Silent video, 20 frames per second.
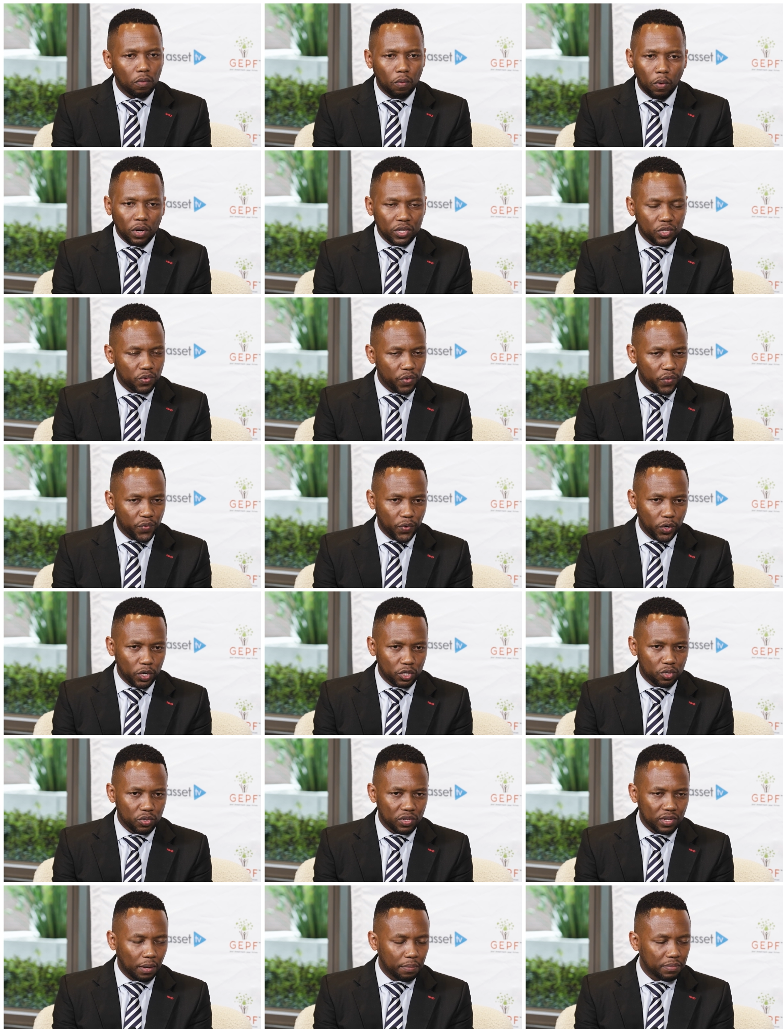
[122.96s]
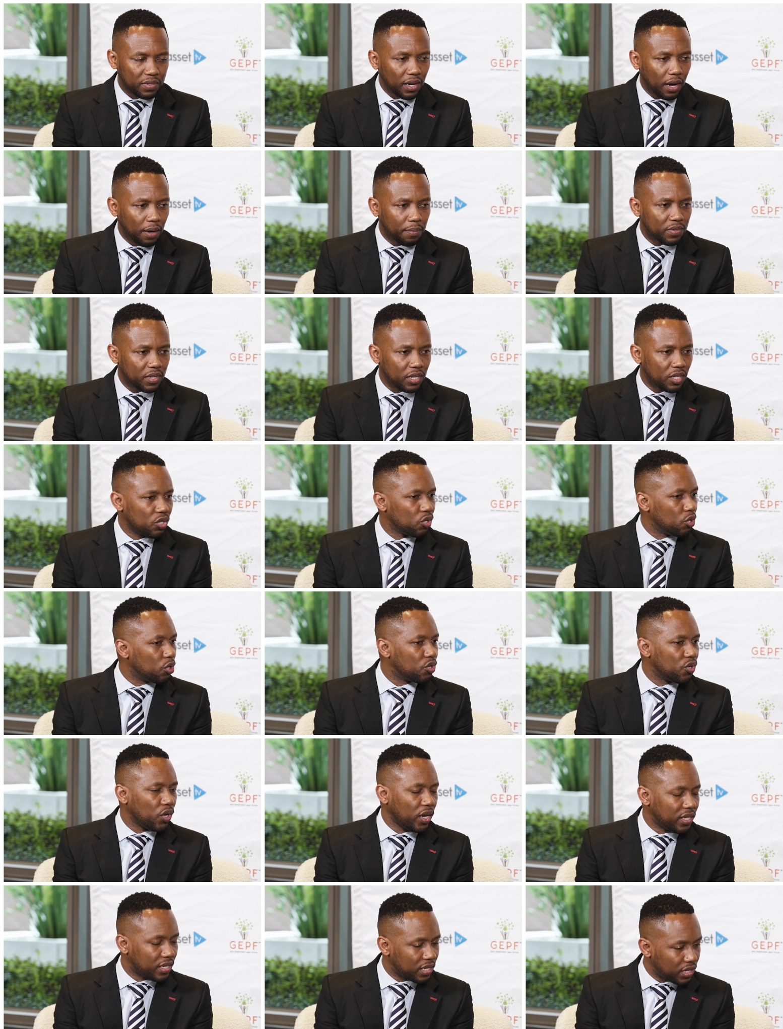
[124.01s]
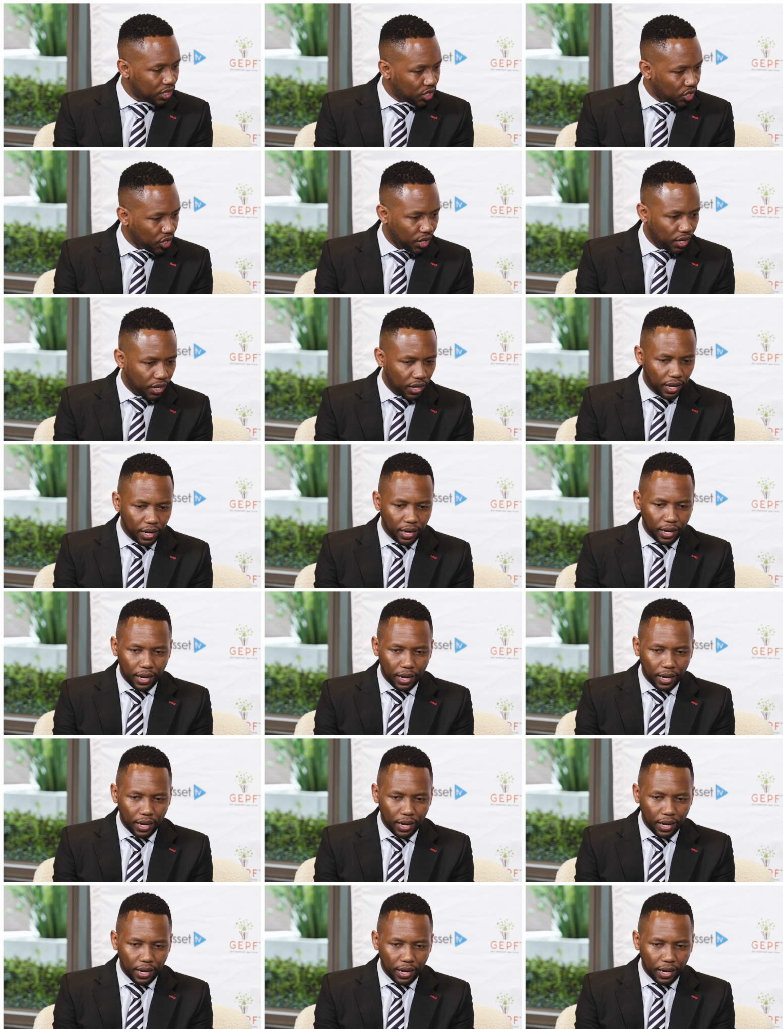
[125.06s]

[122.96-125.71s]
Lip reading: what's referred to sometimes as your transition